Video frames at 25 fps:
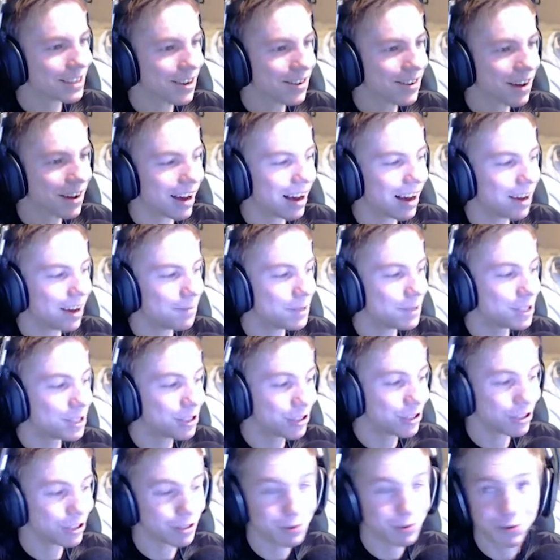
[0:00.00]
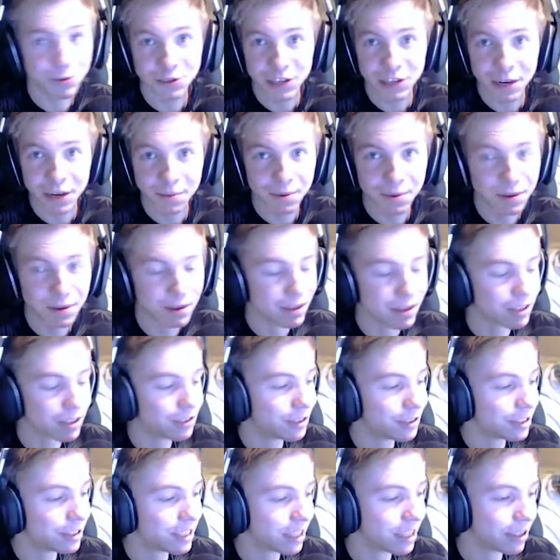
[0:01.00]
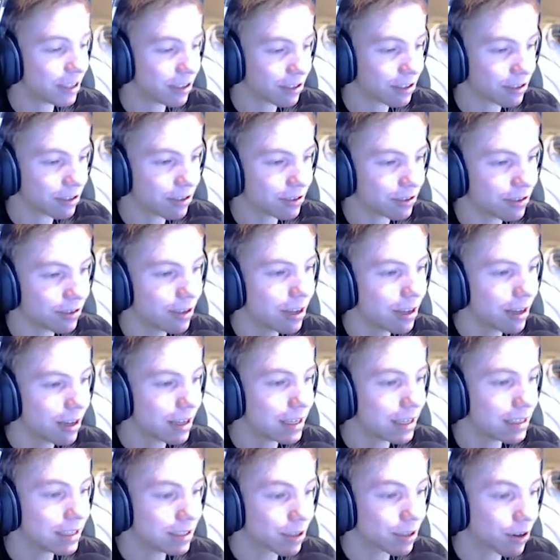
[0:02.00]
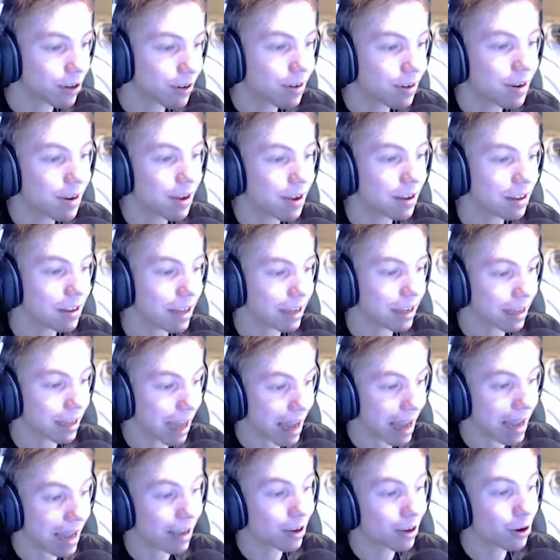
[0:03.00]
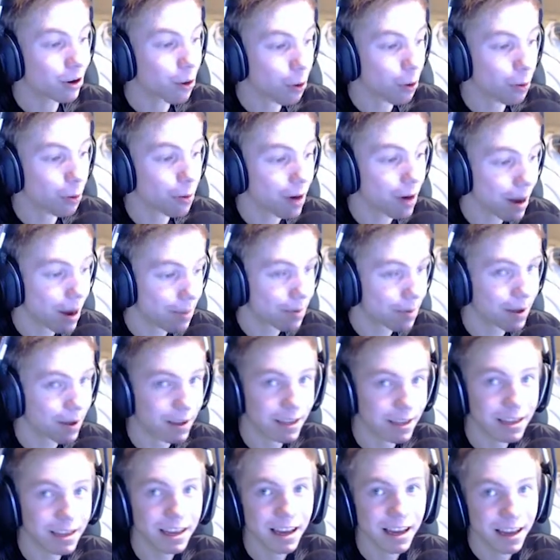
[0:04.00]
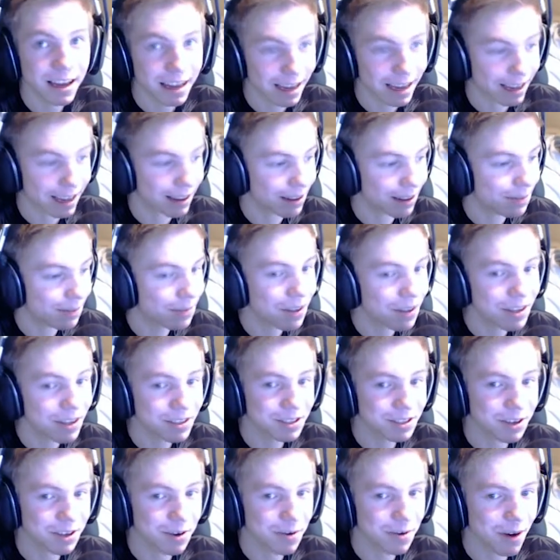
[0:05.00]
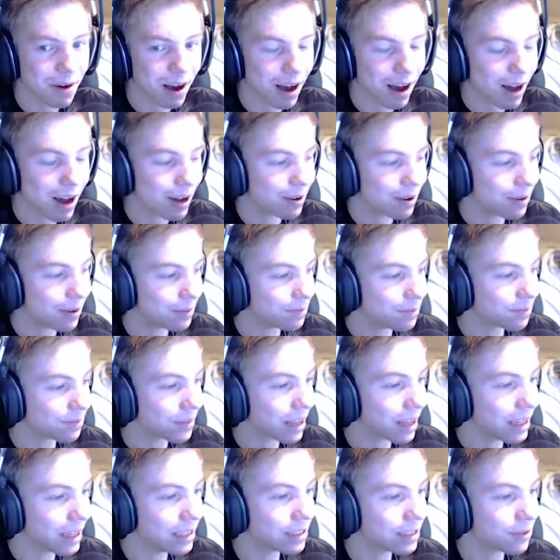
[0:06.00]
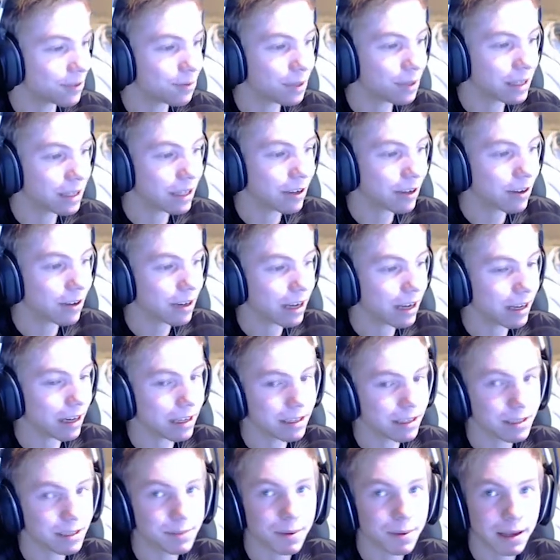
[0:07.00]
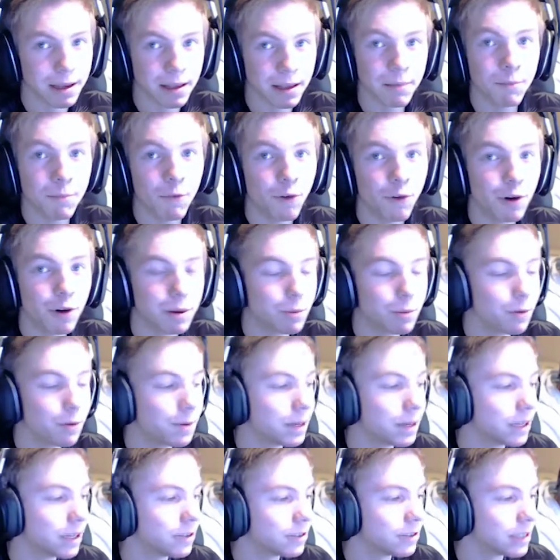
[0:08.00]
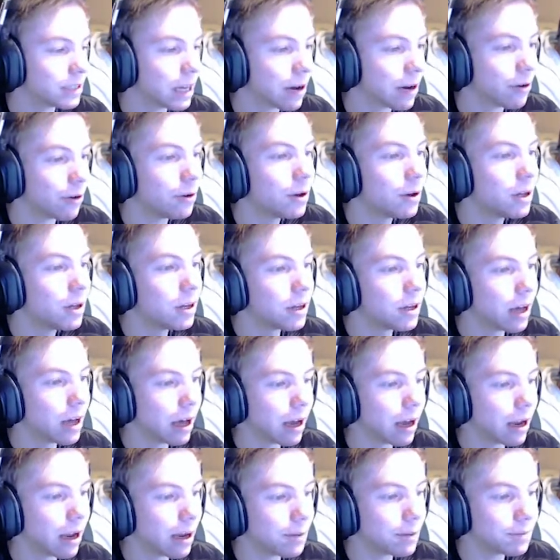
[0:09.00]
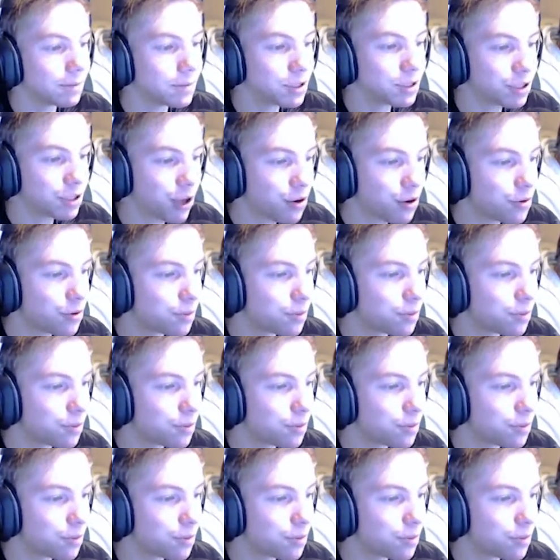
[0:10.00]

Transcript: uh, be sure to subscribe uh, to his channel too. He's growing like a crappy hell. So um, he's really good and he's making more and more videos now. Uh, so